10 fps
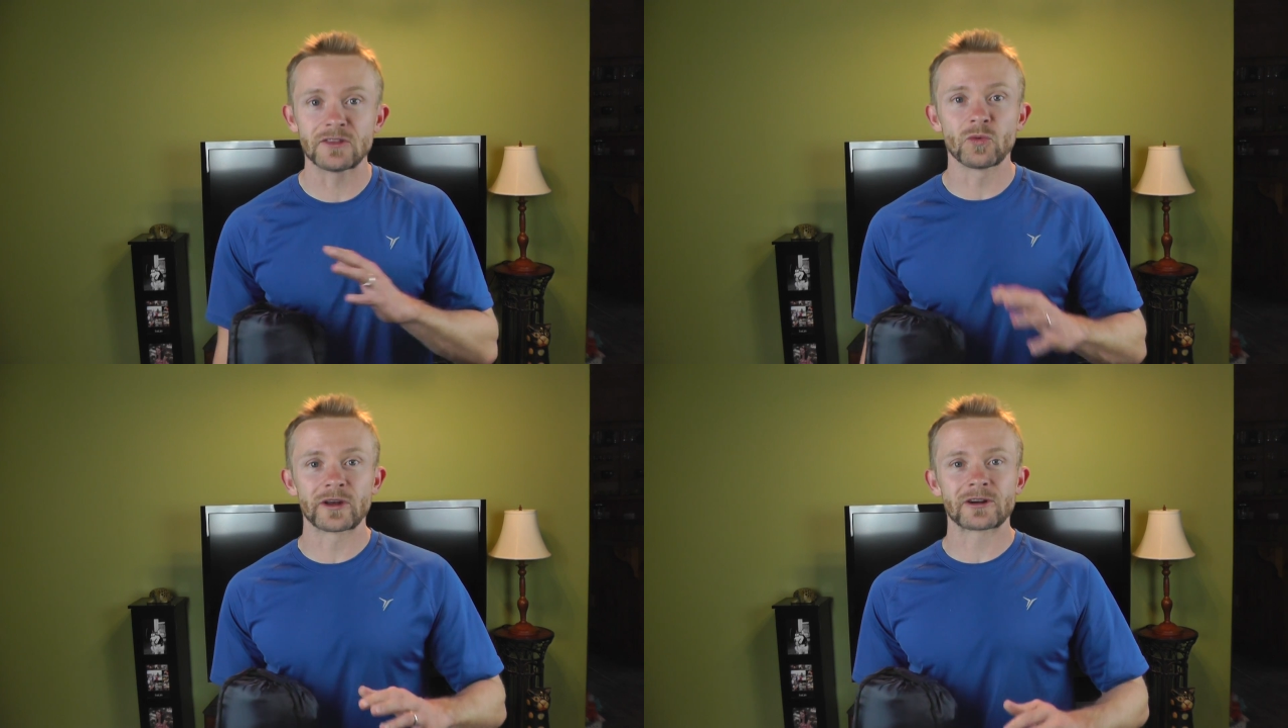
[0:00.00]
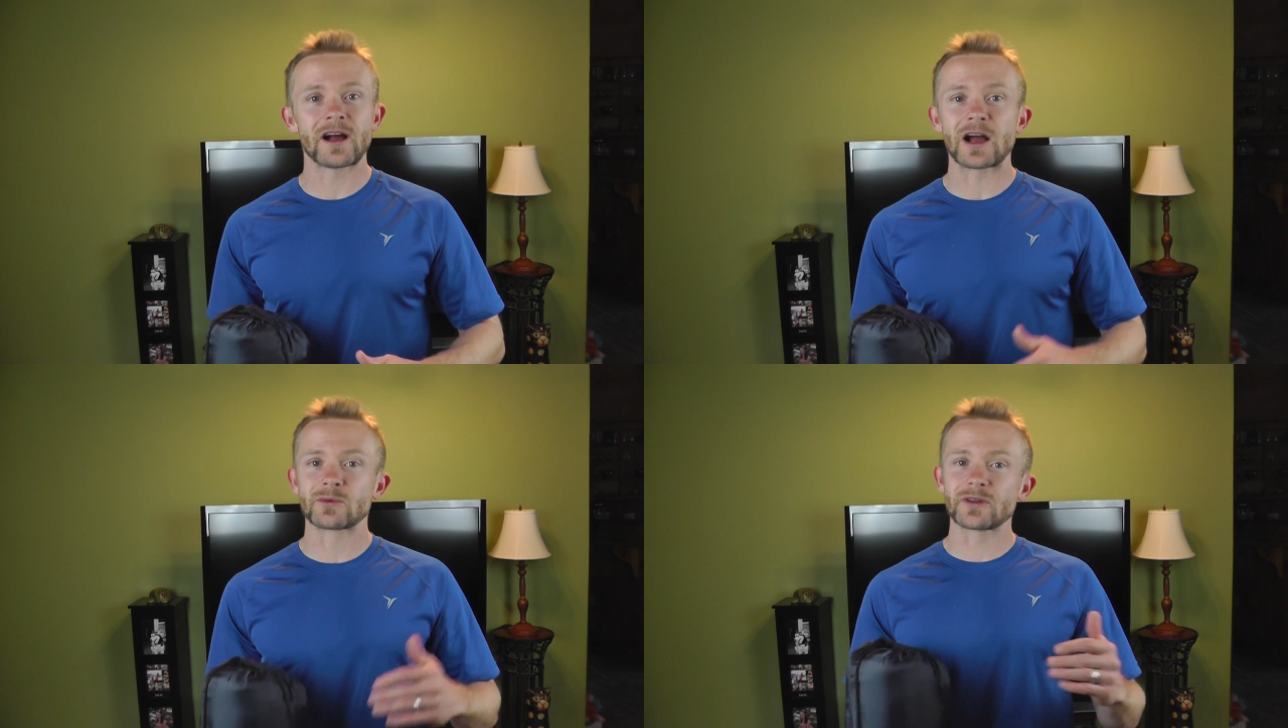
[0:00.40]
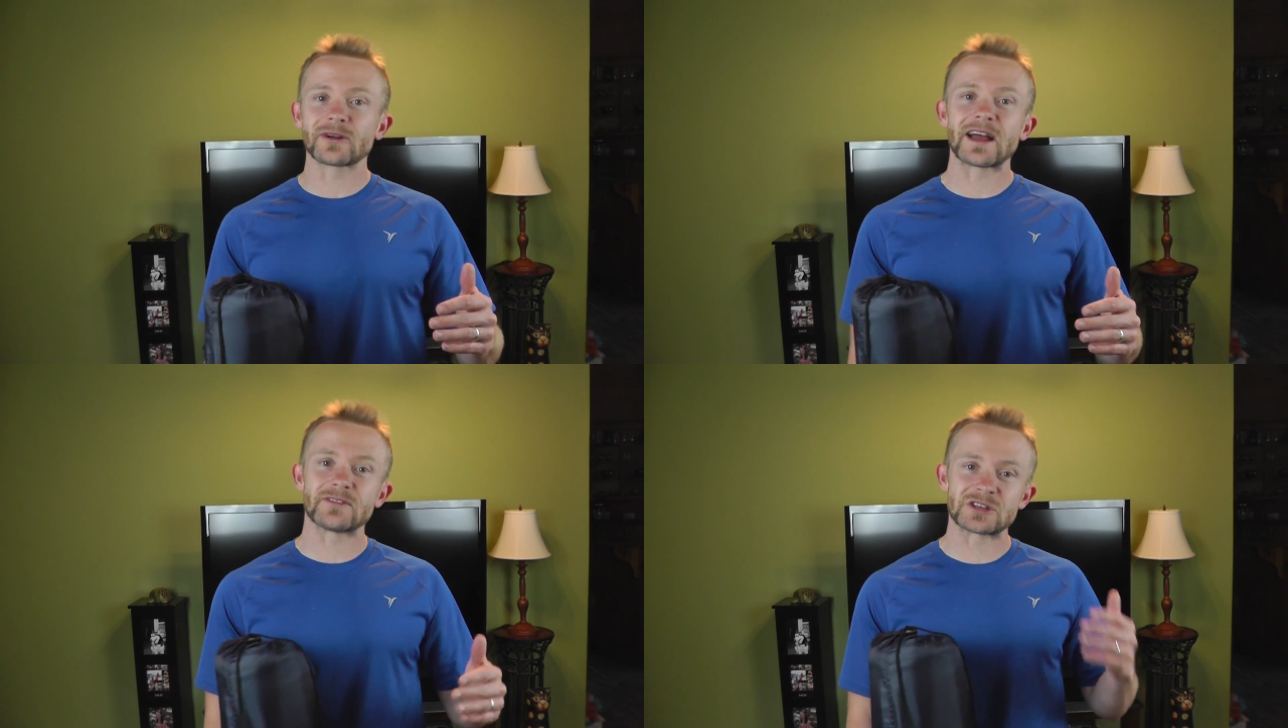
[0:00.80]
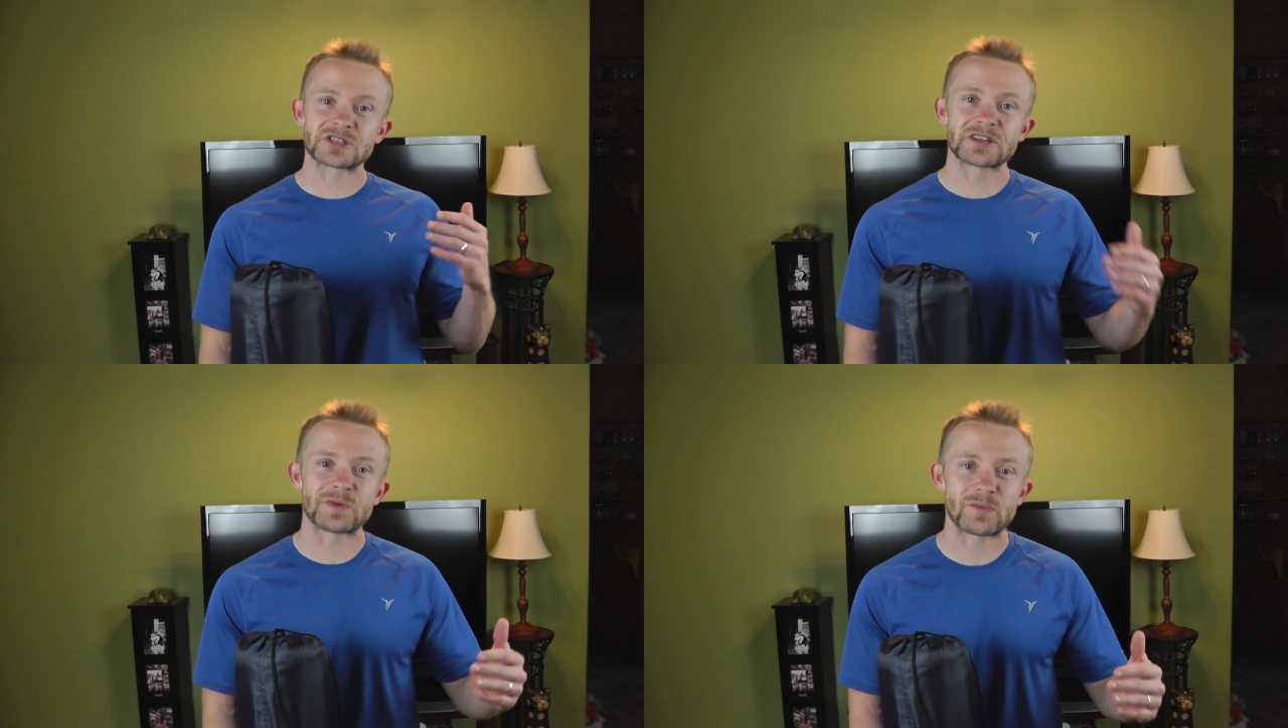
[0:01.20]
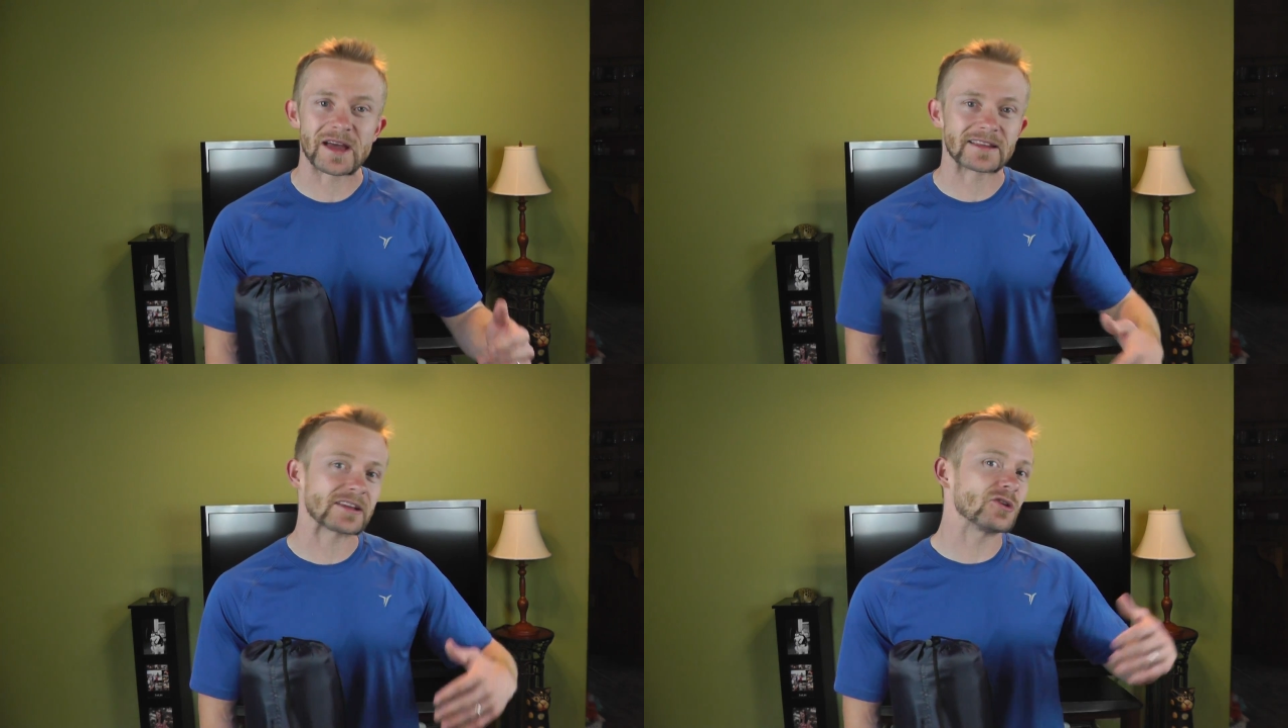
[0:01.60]
in the winter, I'd rather have a sleeping
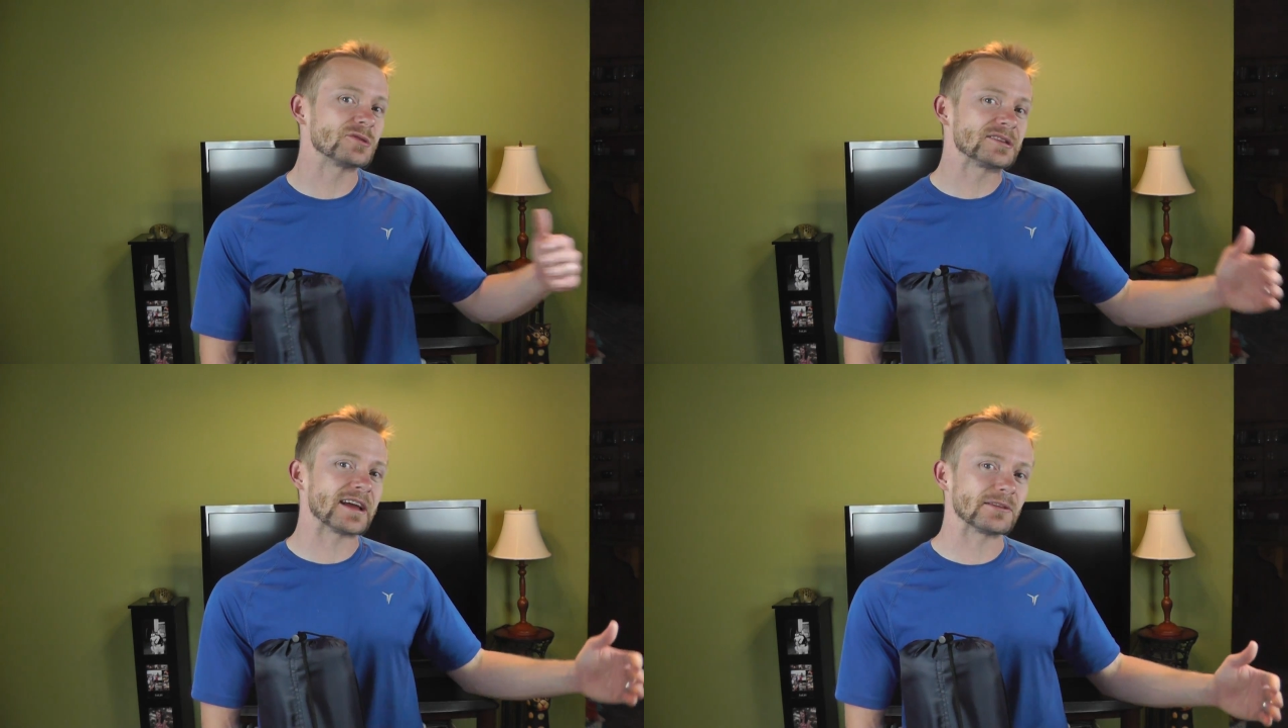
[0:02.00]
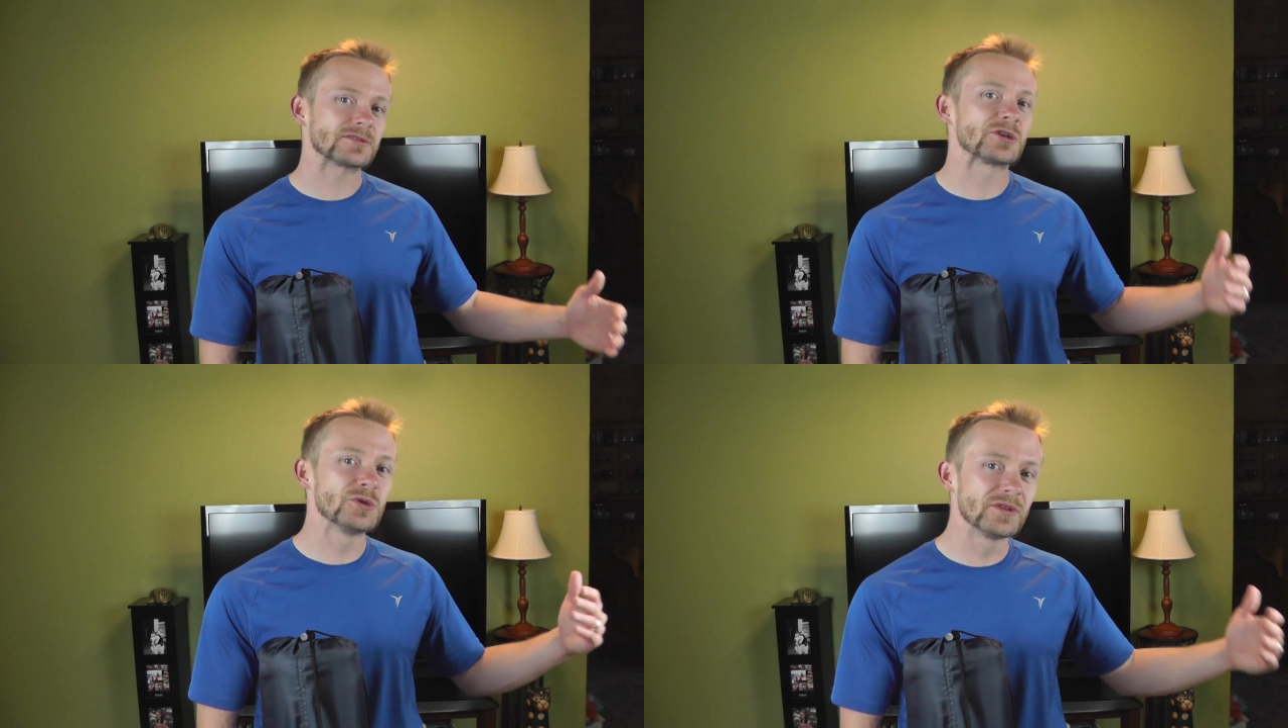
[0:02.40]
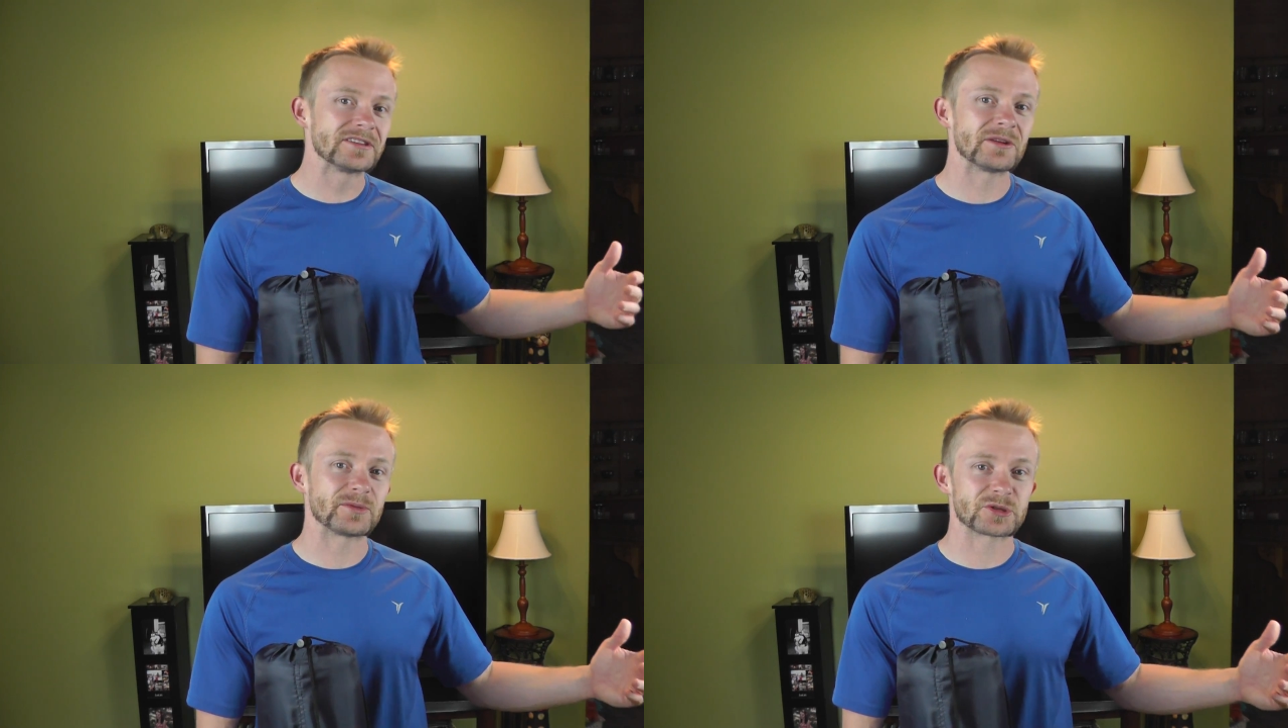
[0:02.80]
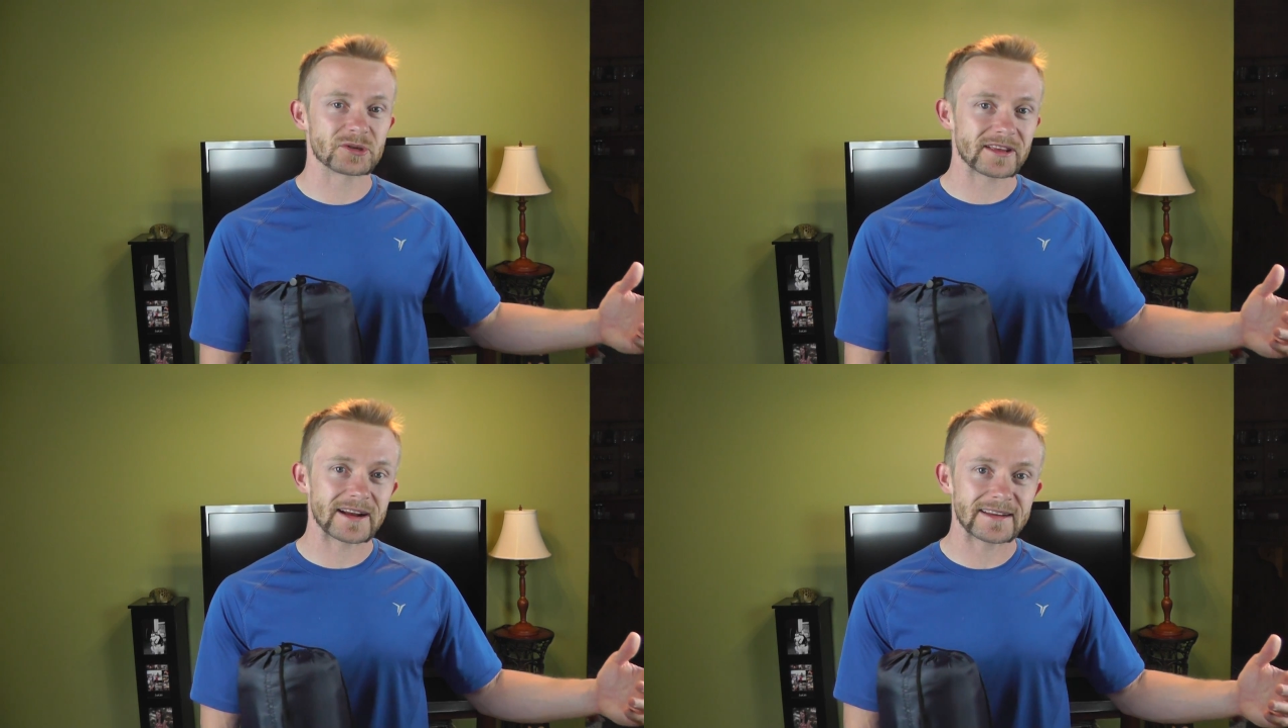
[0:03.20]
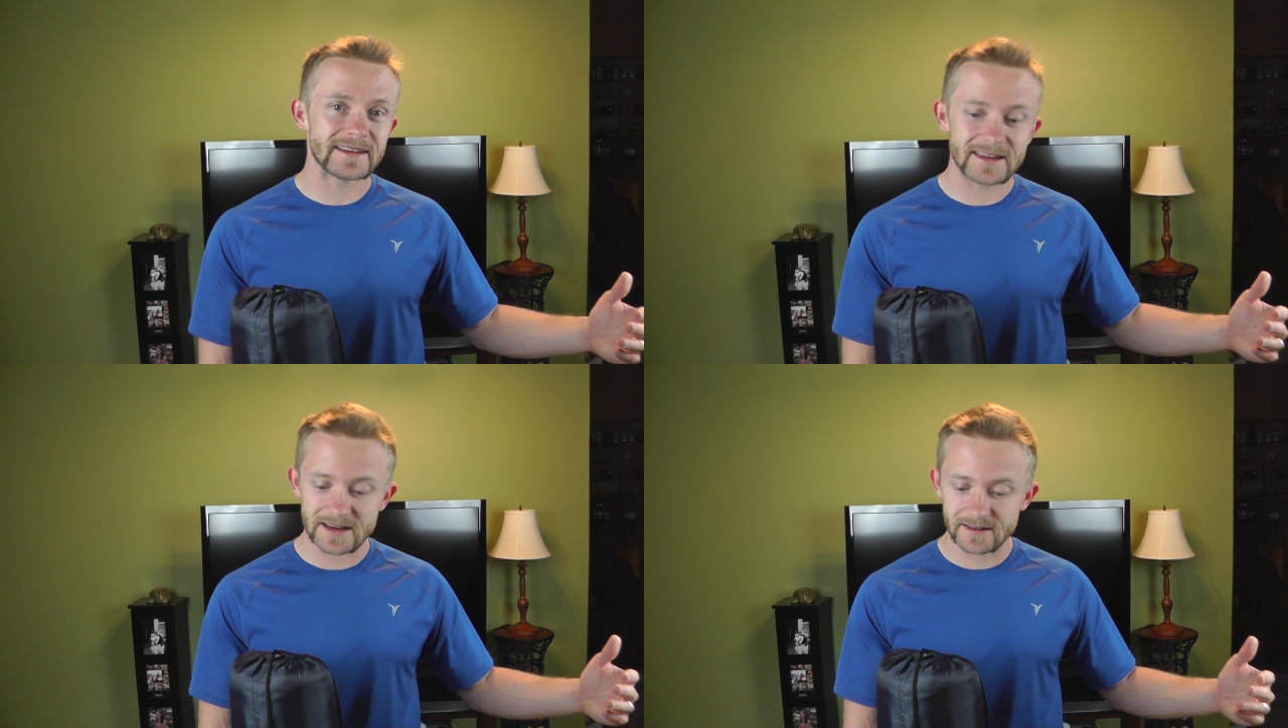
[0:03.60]
bag that goes down to the temperature that I
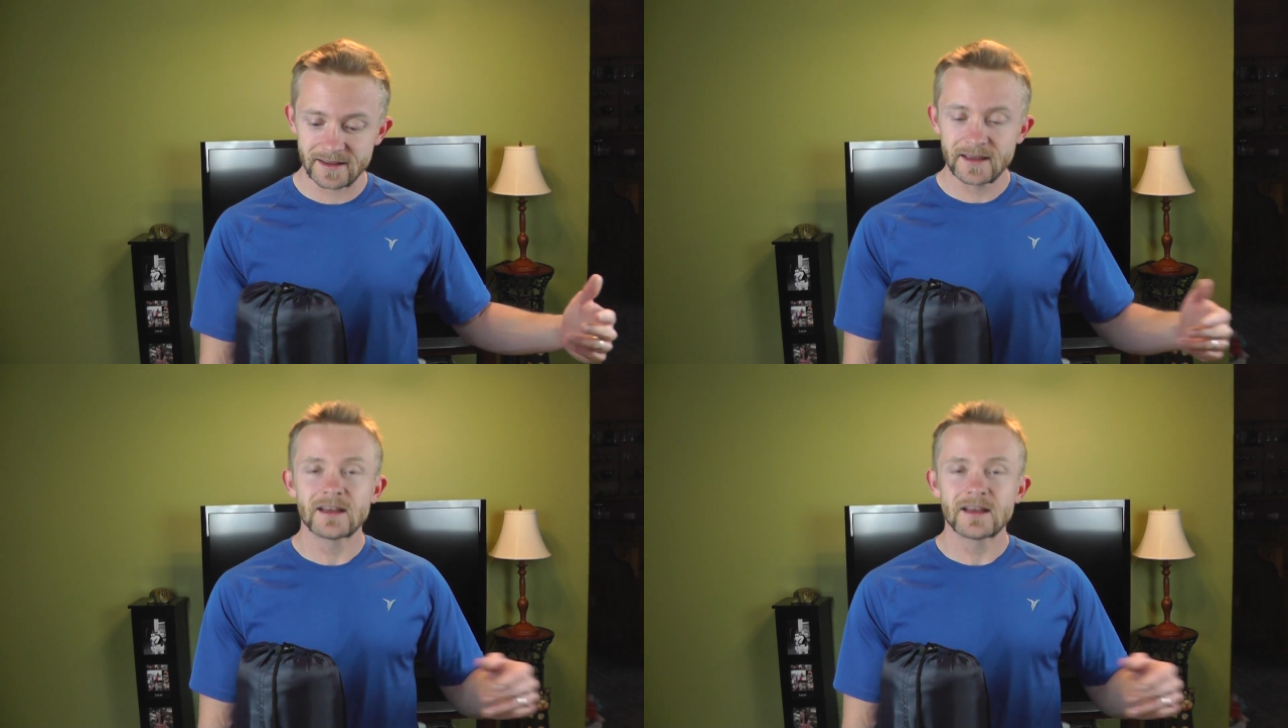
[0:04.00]
need